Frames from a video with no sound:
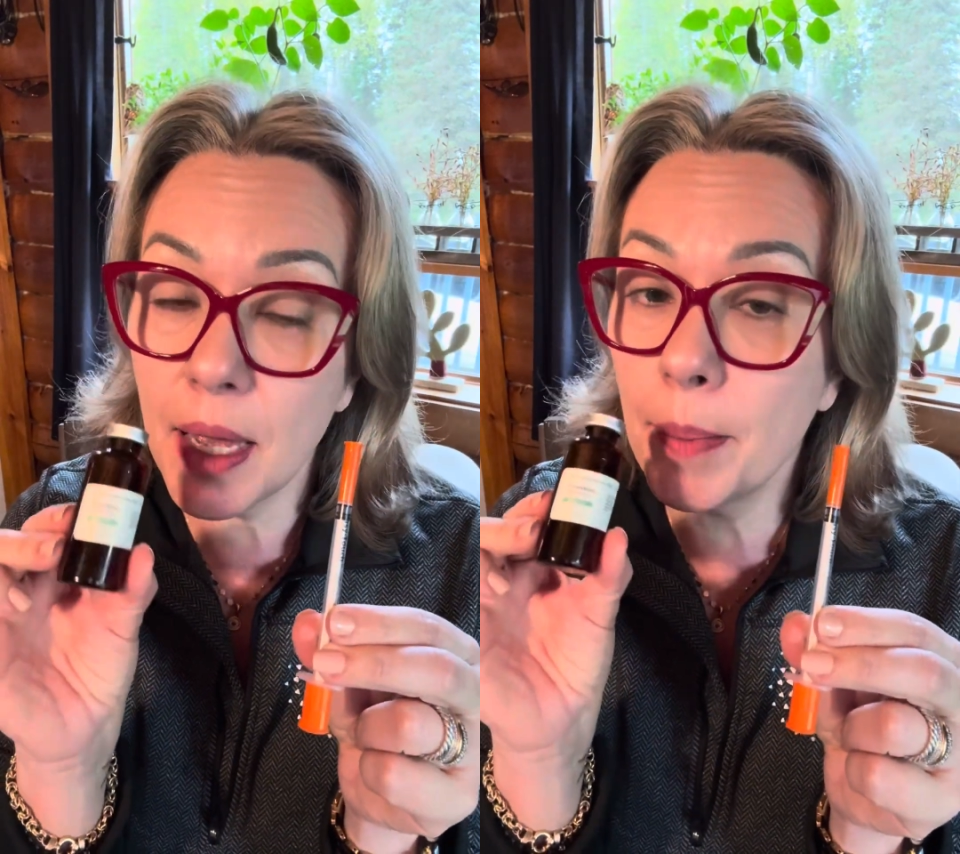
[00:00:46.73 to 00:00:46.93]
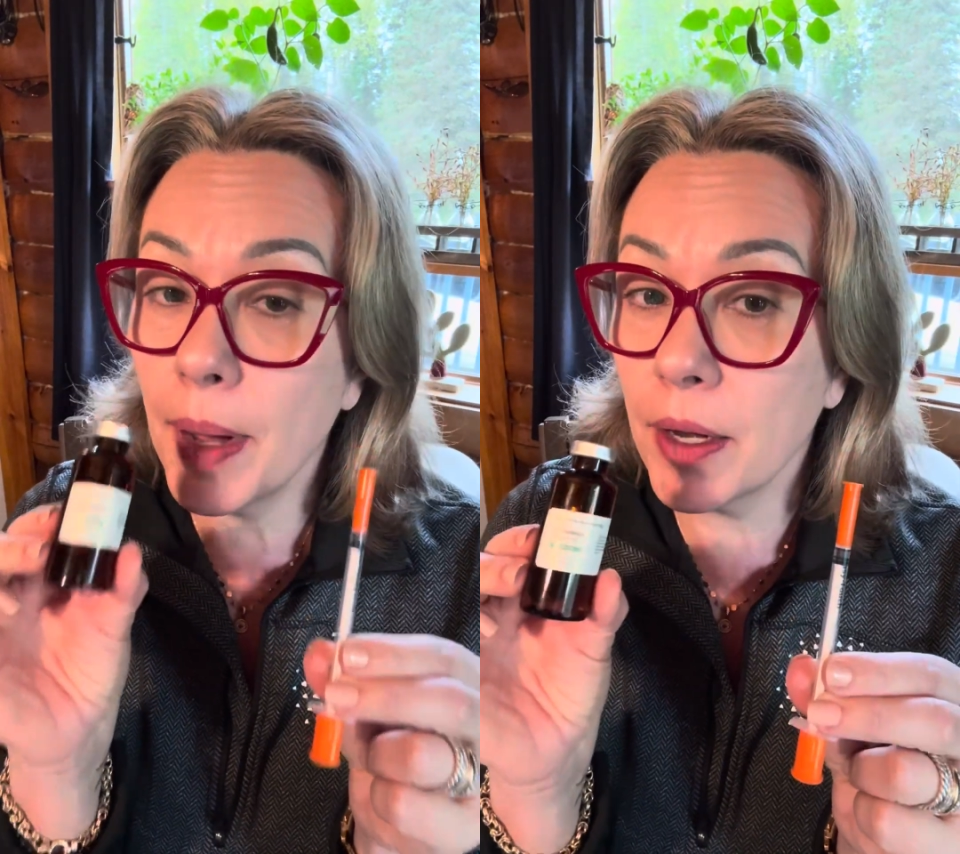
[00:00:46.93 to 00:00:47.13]

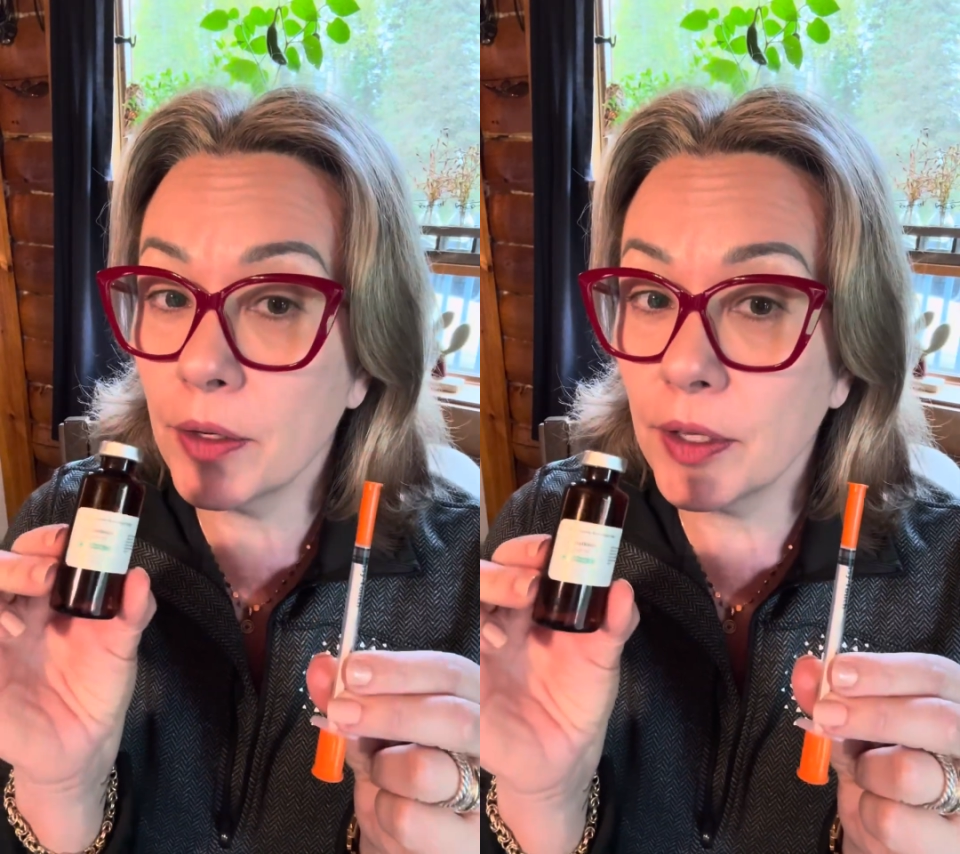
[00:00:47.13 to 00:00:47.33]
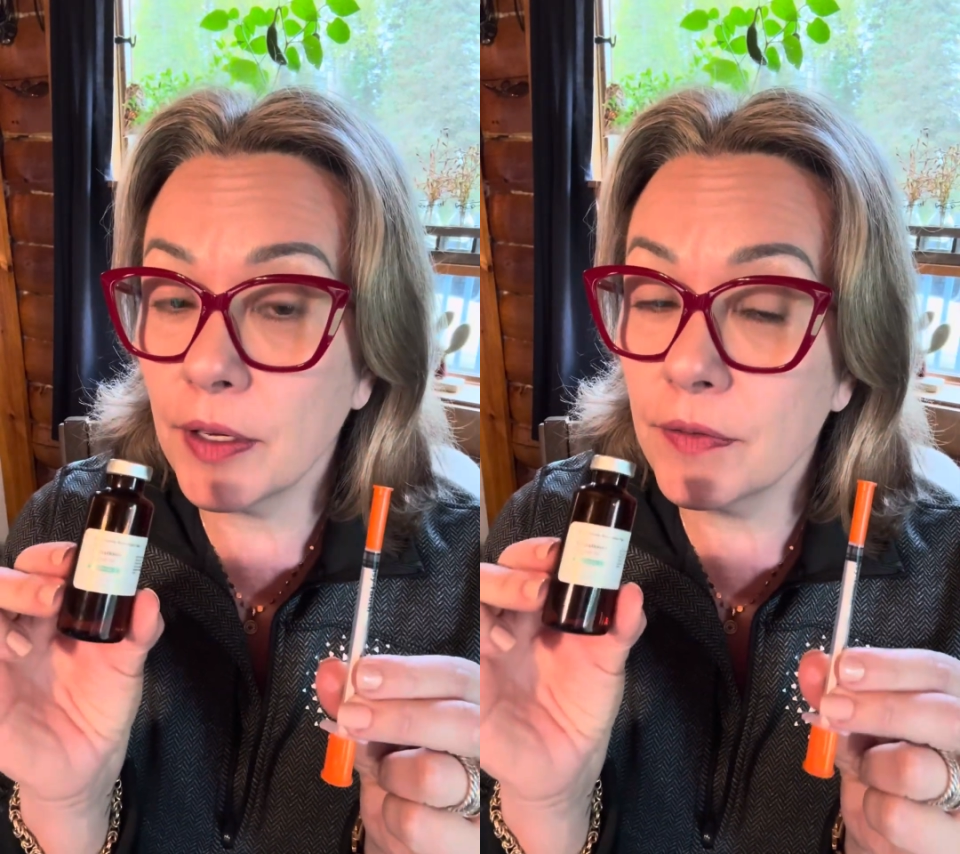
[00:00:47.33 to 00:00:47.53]
a
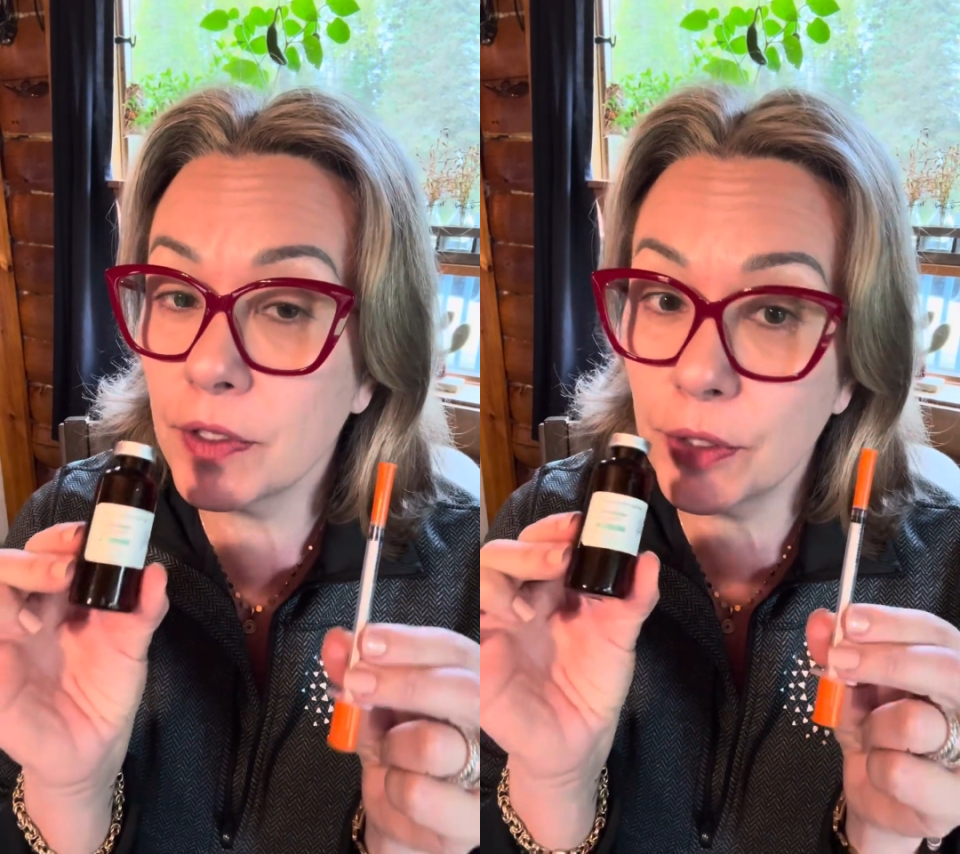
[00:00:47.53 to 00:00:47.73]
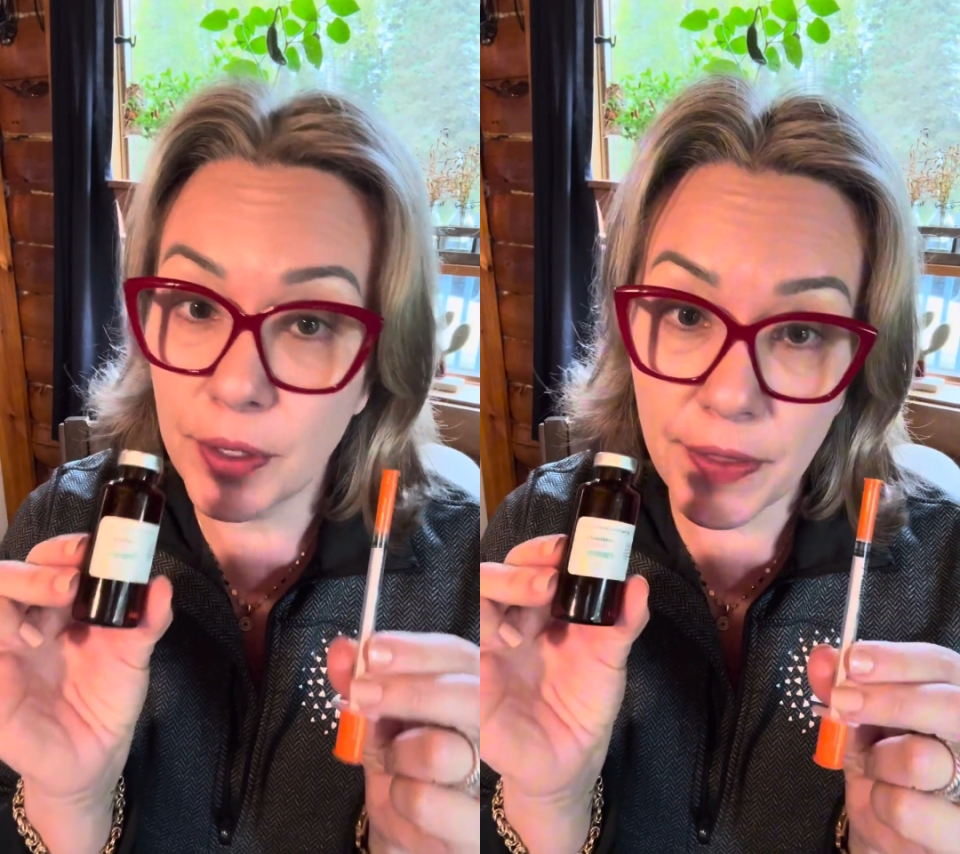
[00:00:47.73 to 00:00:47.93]
bottle of
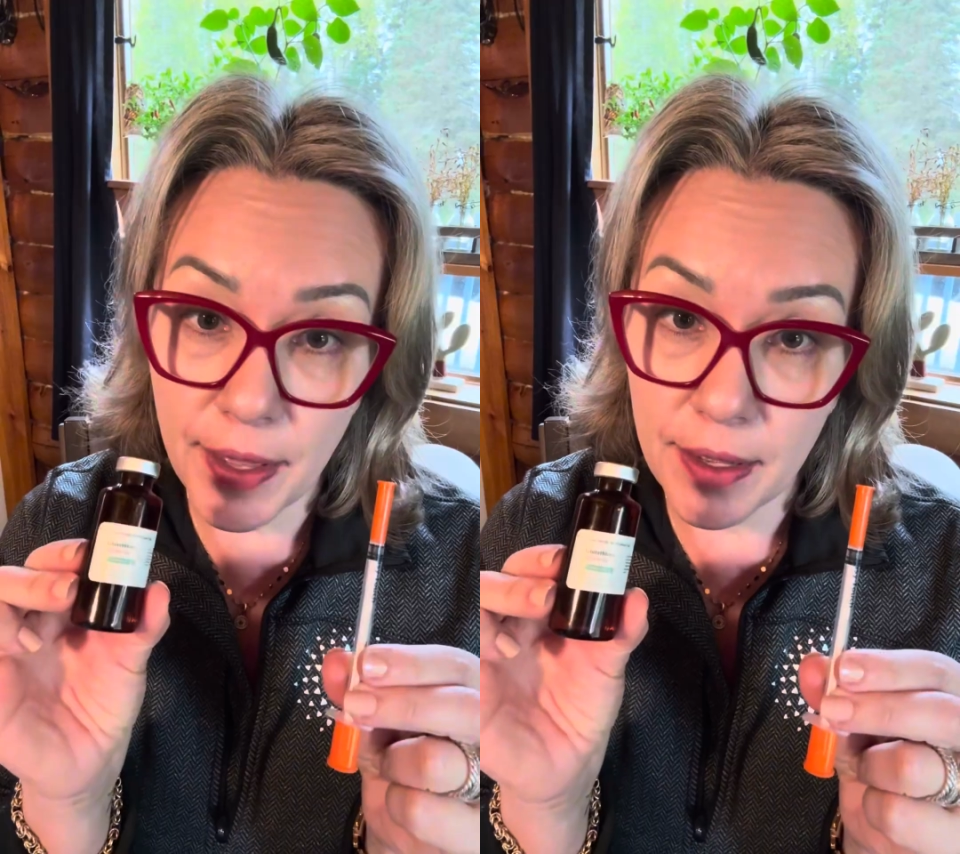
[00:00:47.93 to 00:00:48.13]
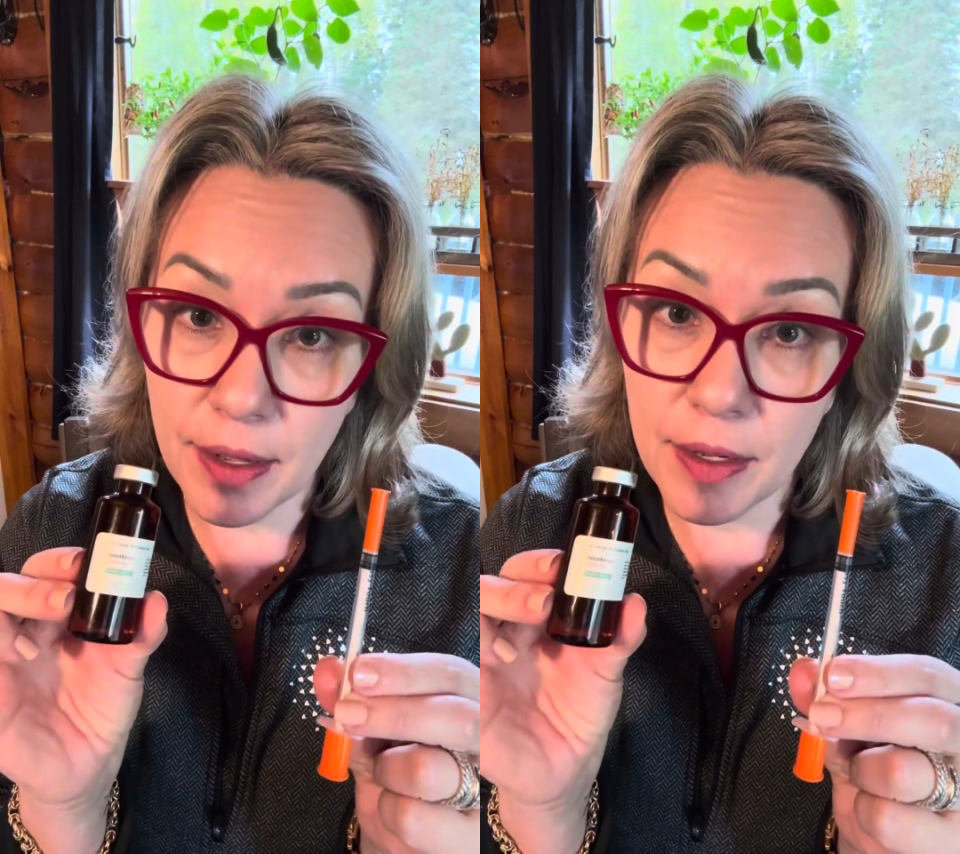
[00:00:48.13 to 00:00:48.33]

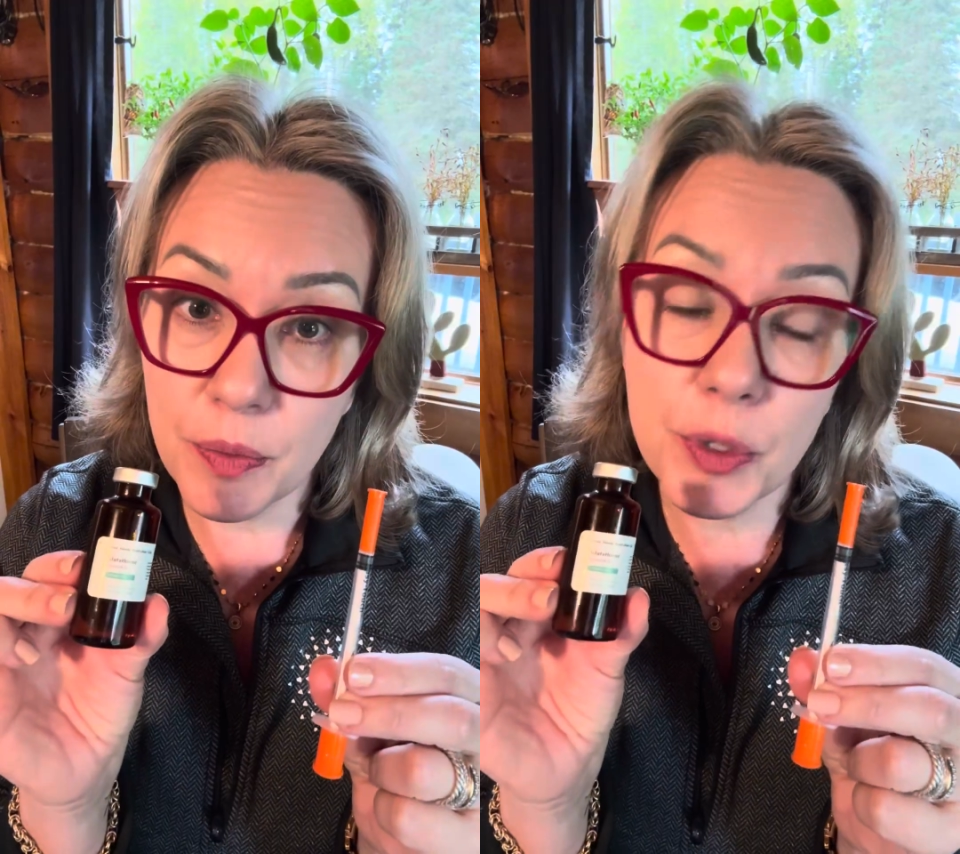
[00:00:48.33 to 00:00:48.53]
glutathione,